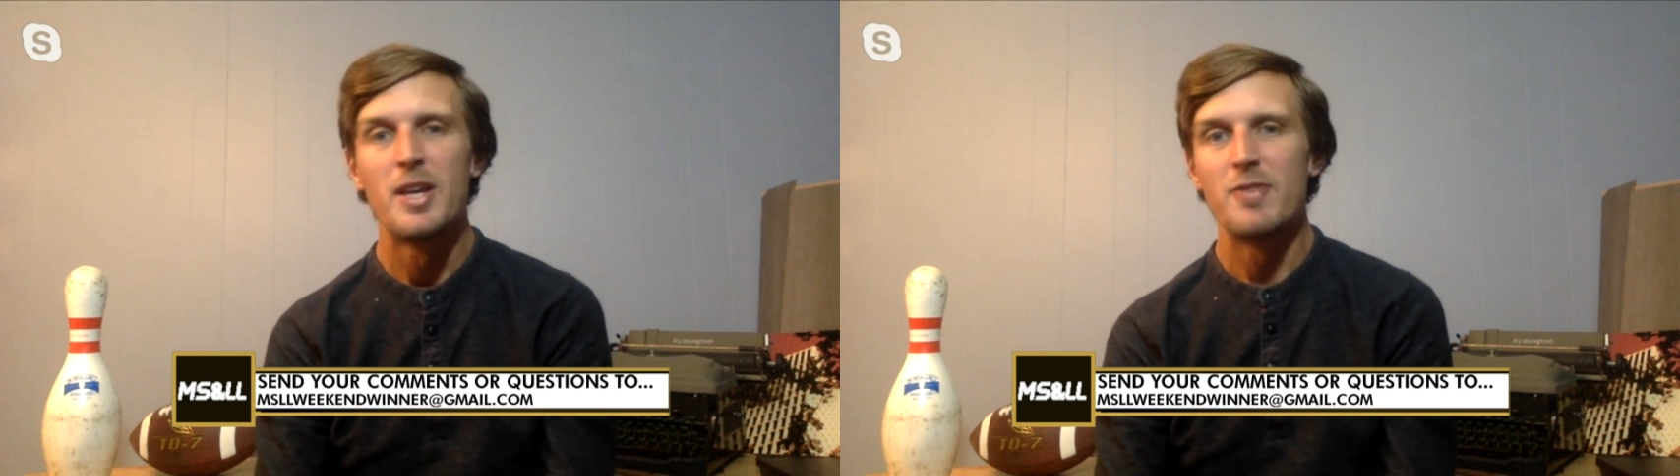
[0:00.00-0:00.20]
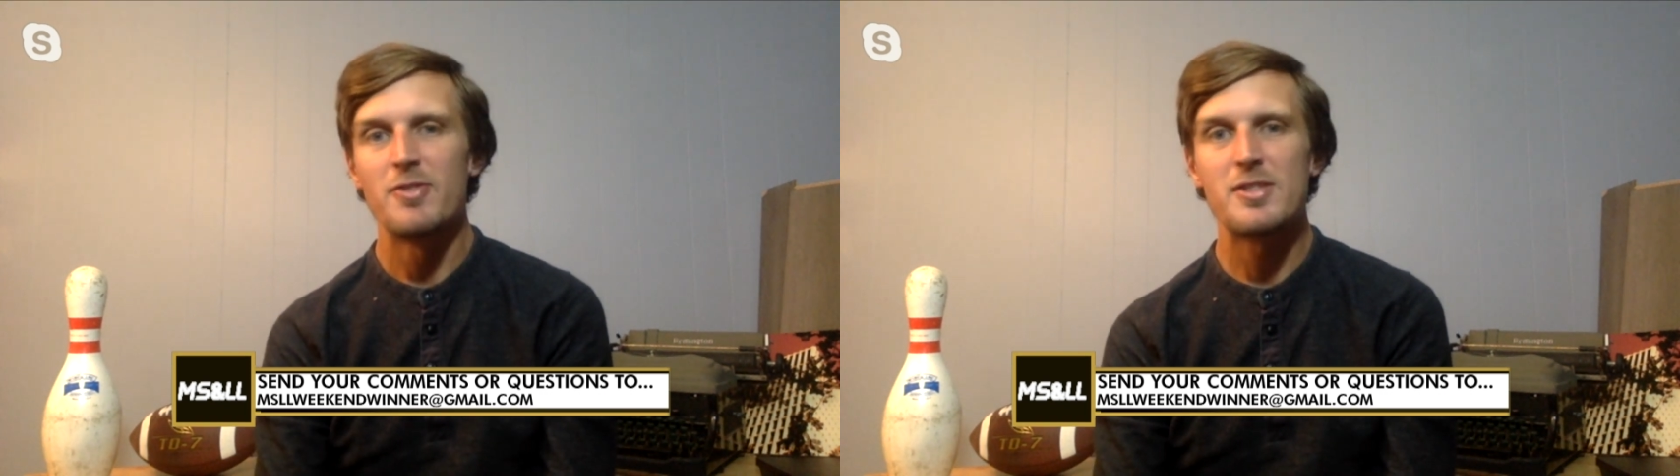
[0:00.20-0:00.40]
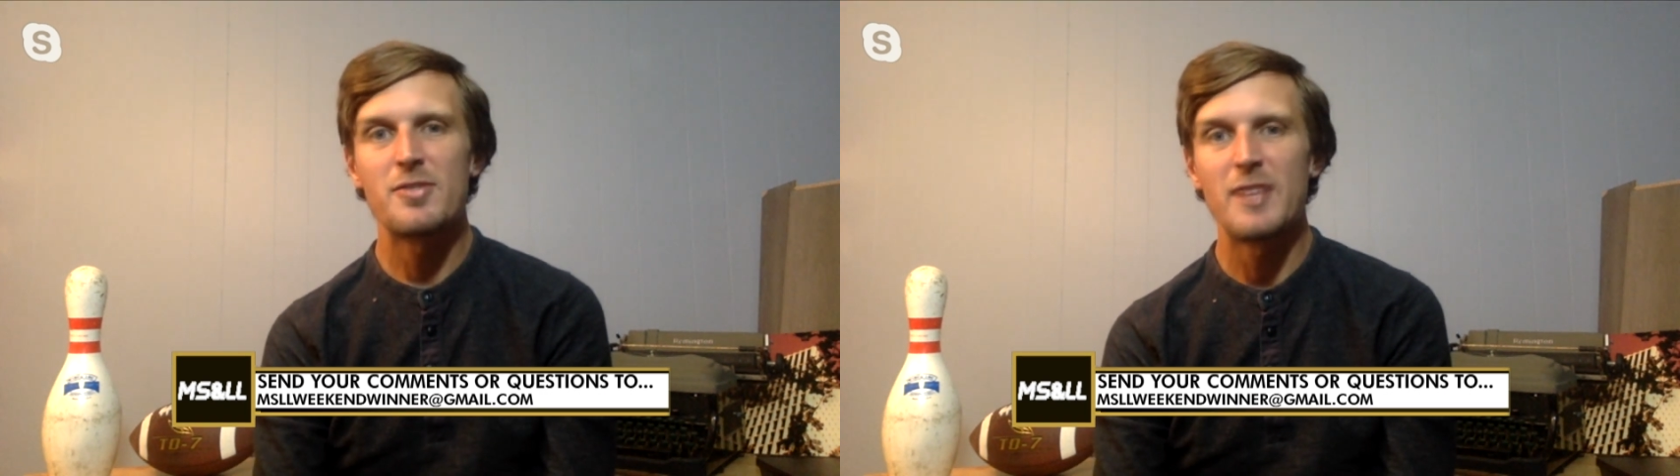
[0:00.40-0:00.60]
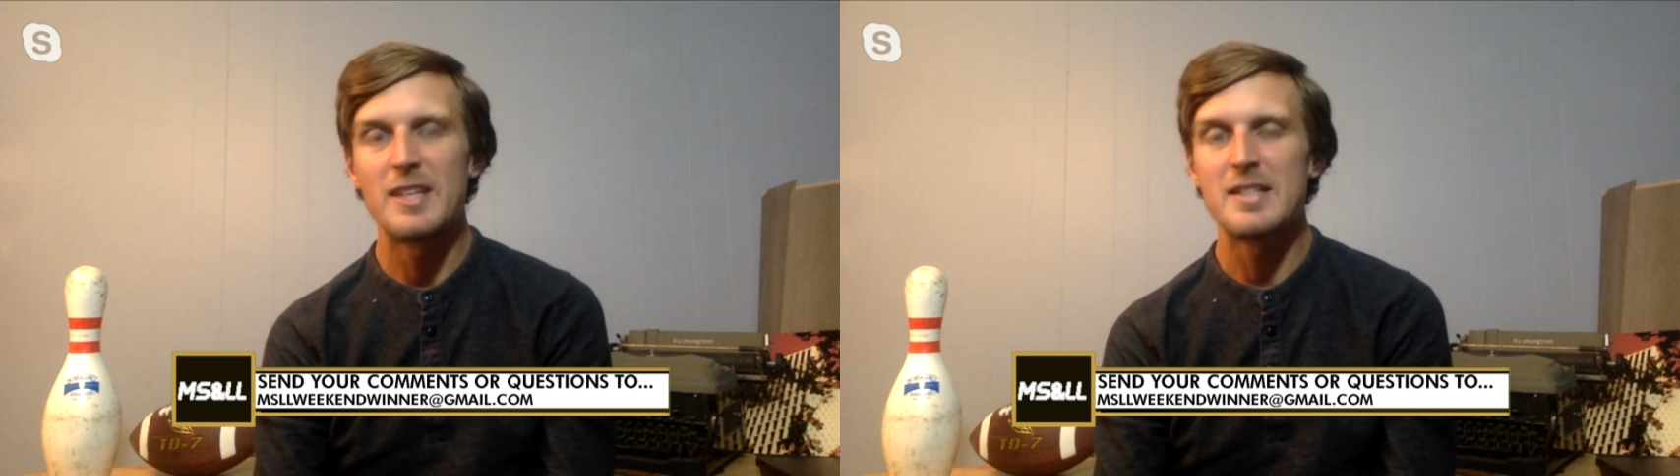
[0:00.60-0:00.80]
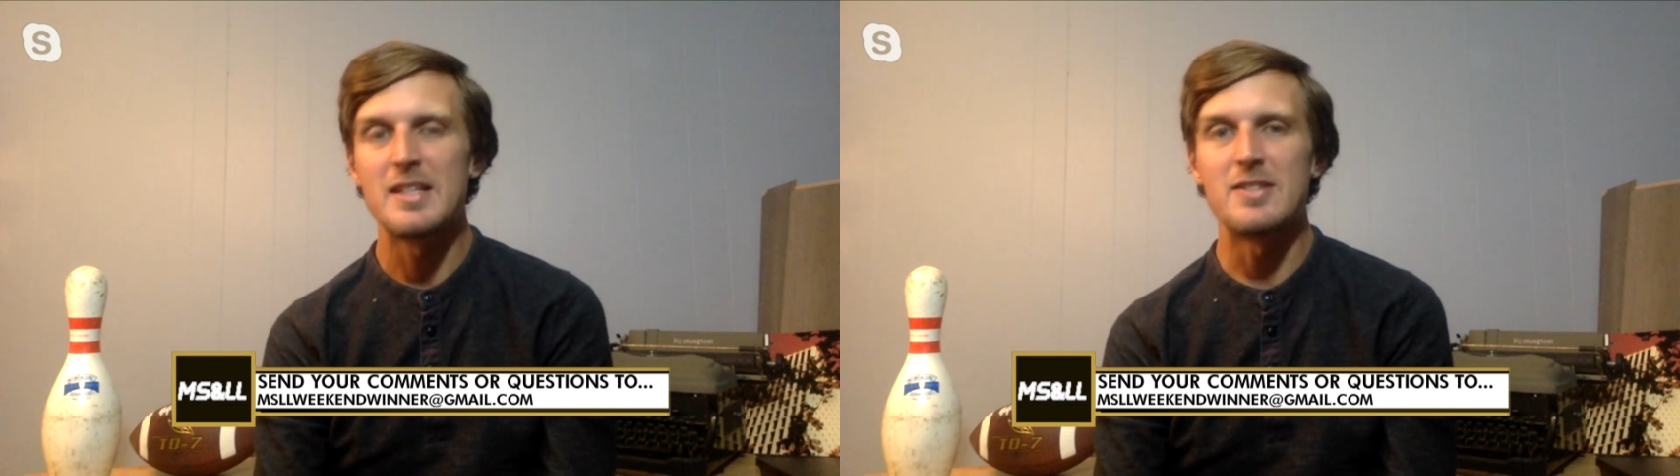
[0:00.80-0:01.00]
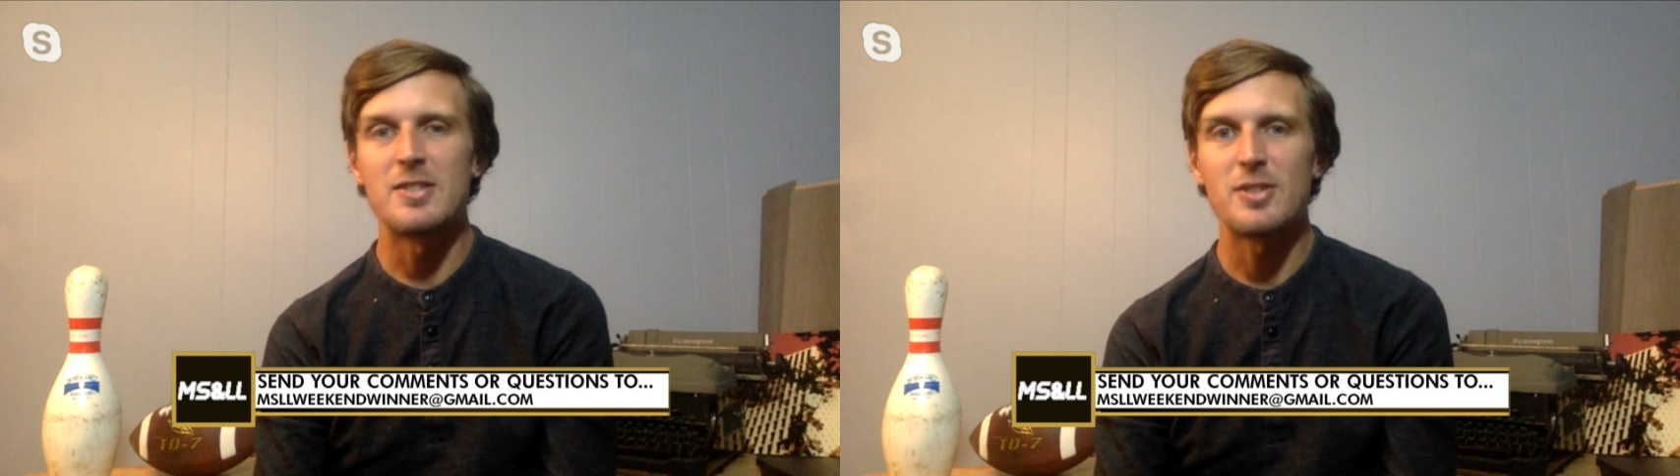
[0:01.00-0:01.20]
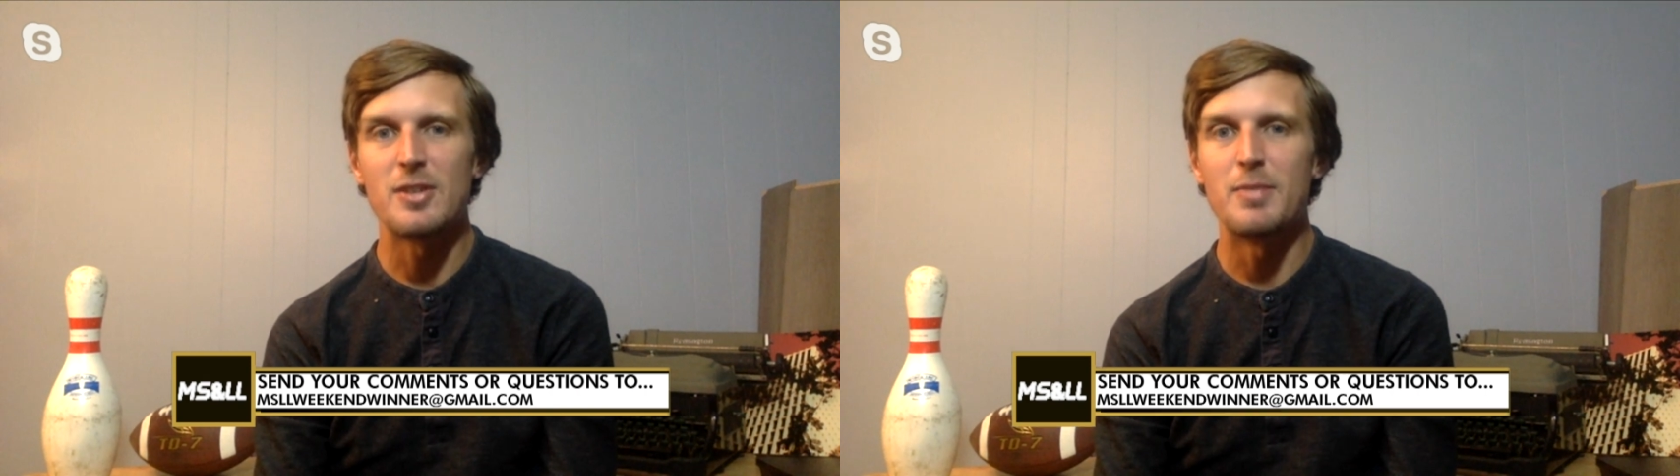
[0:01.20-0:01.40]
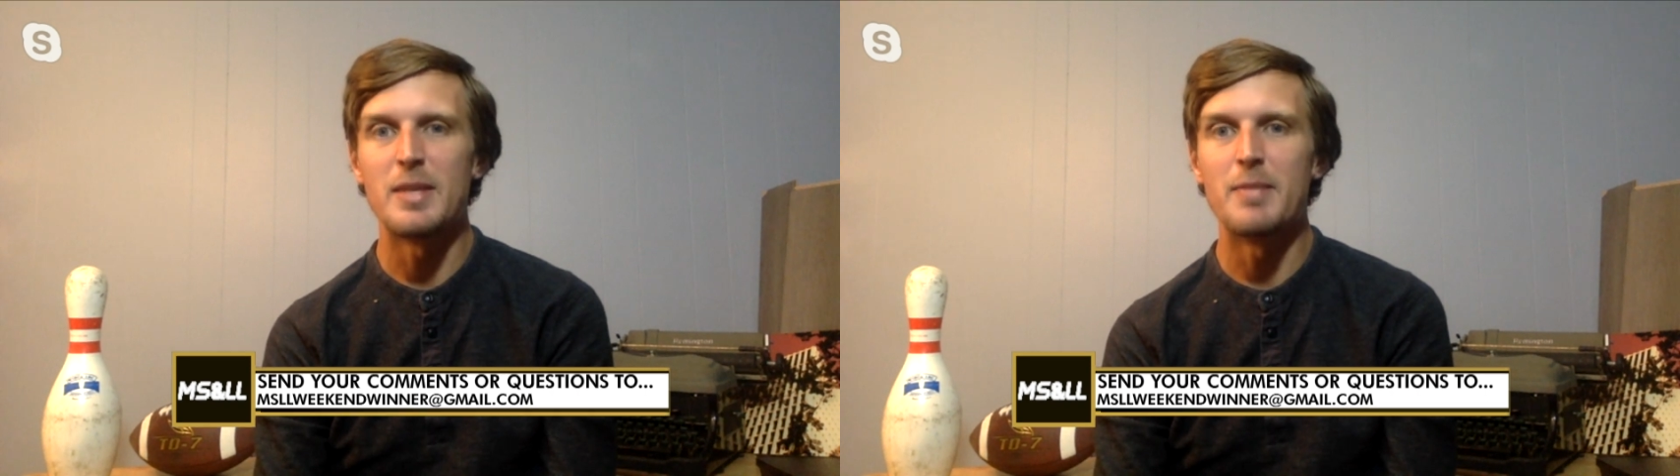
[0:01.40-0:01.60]
for Stefanski, it's just going
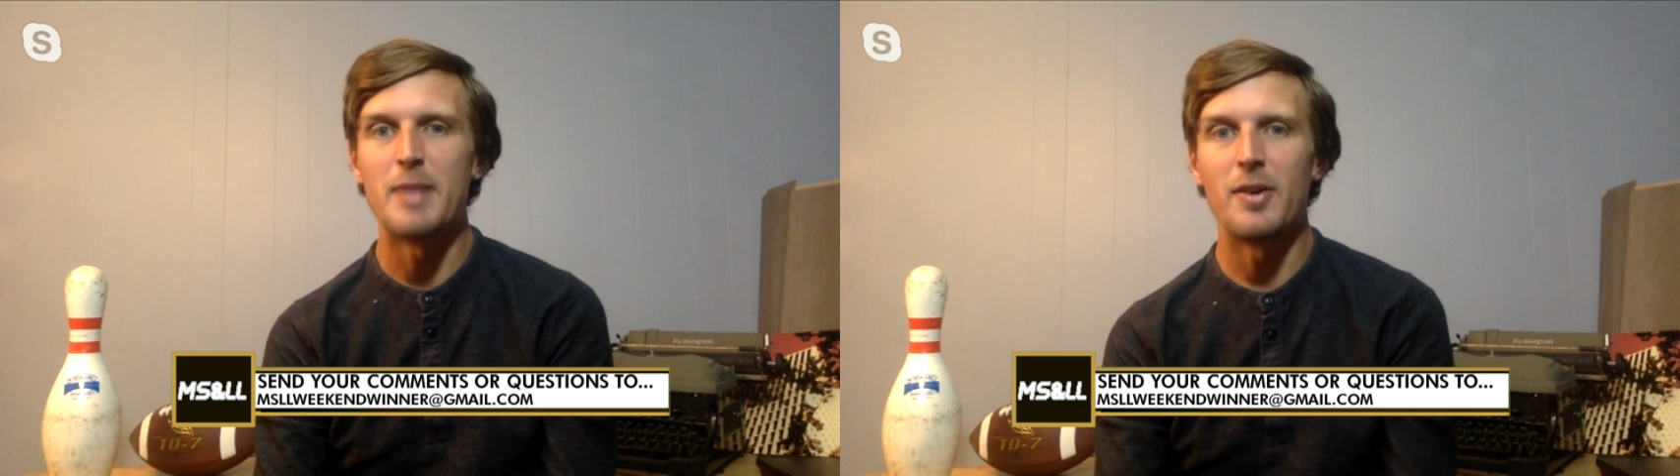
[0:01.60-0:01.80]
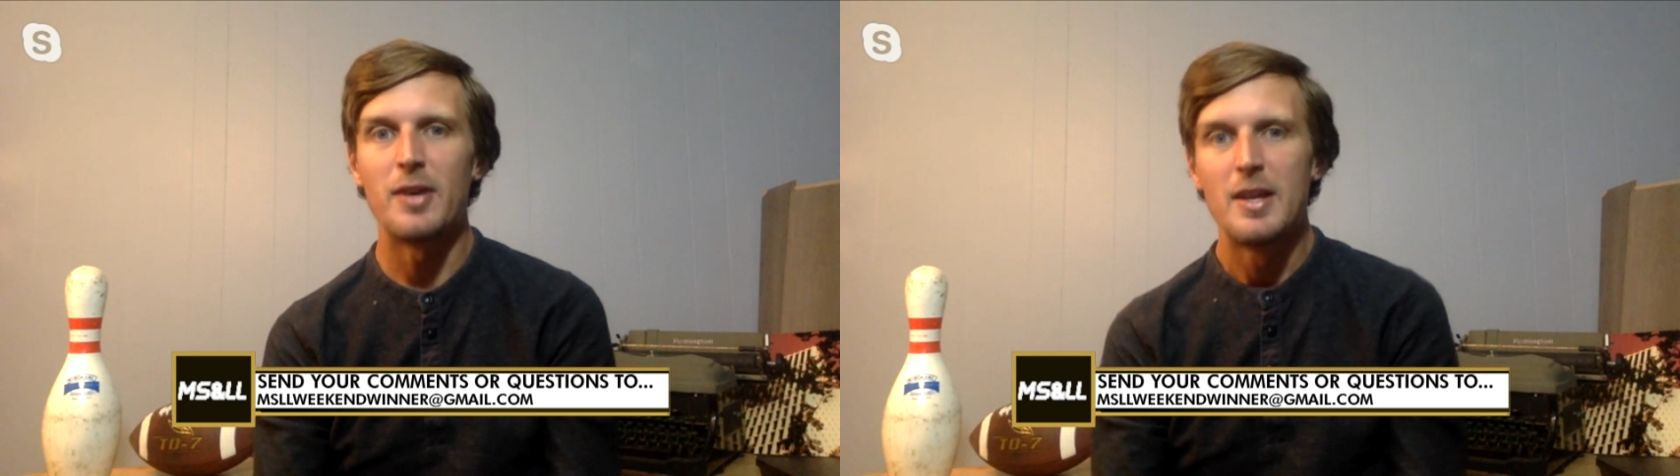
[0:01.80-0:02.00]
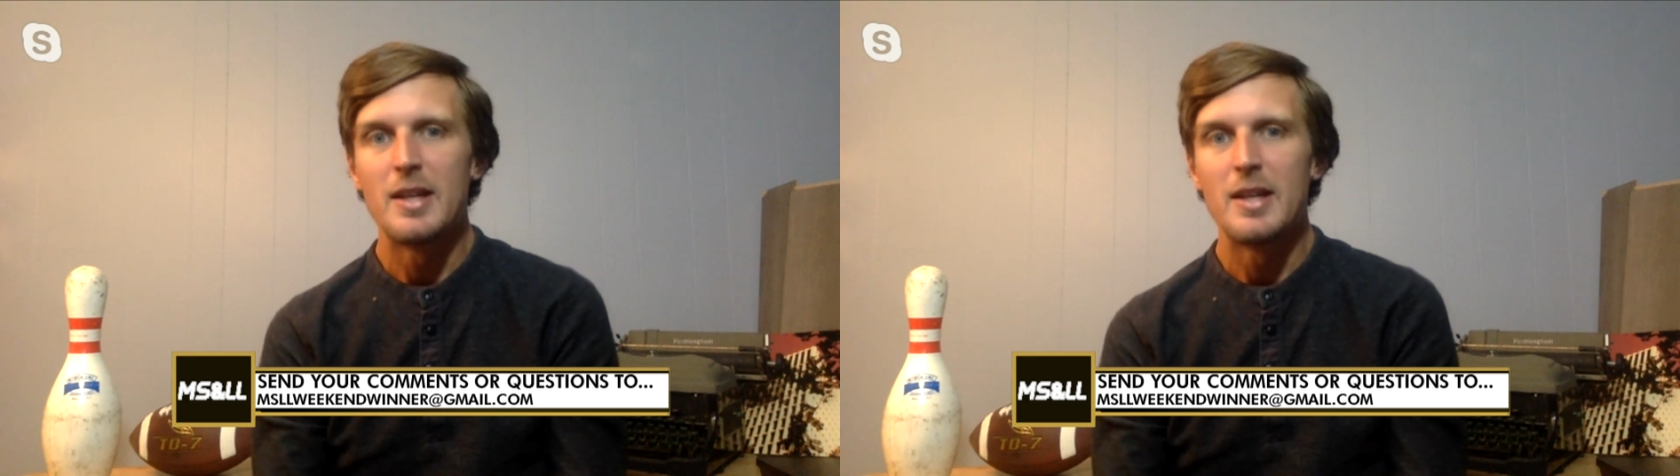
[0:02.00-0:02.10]
to be about